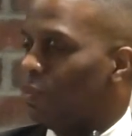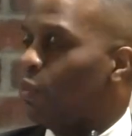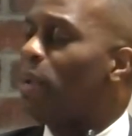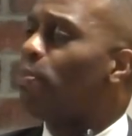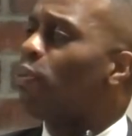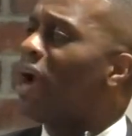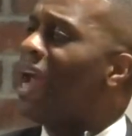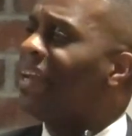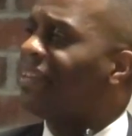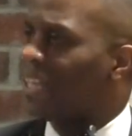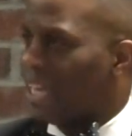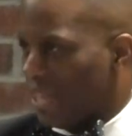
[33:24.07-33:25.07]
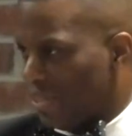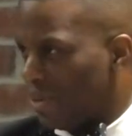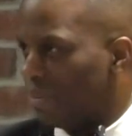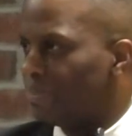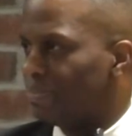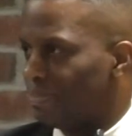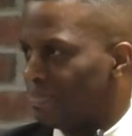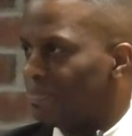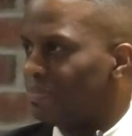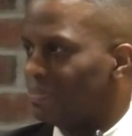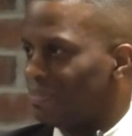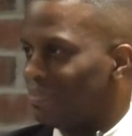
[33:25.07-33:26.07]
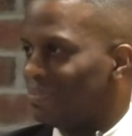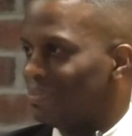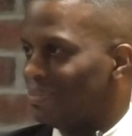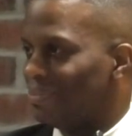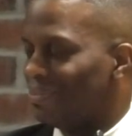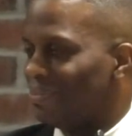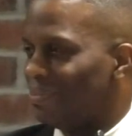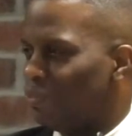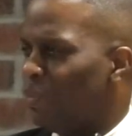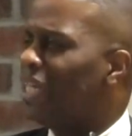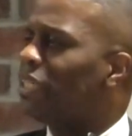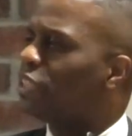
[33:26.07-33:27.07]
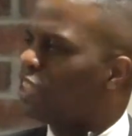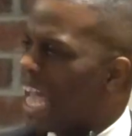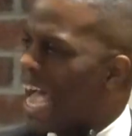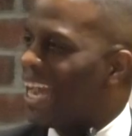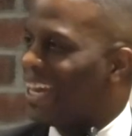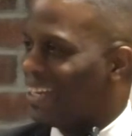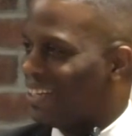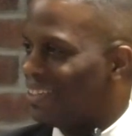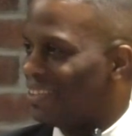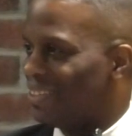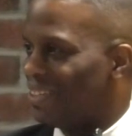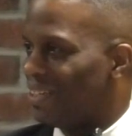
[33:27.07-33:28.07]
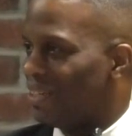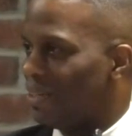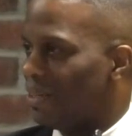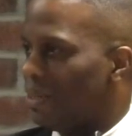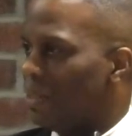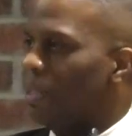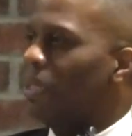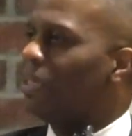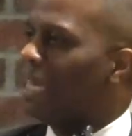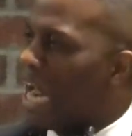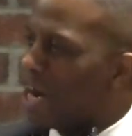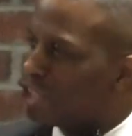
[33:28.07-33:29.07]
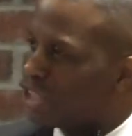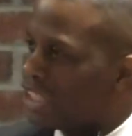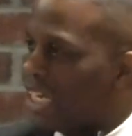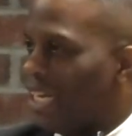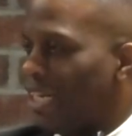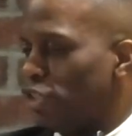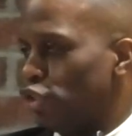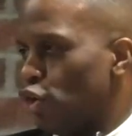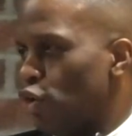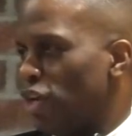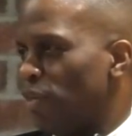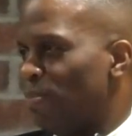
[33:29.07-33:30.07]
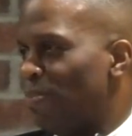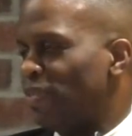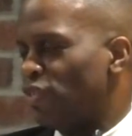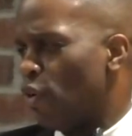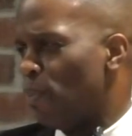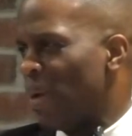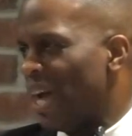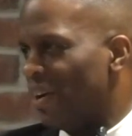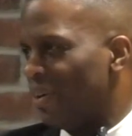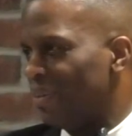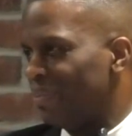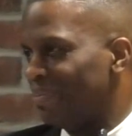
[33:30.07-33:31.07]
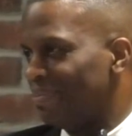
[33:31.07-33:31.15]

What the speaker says: We prayed together. We decided that our city deserved better.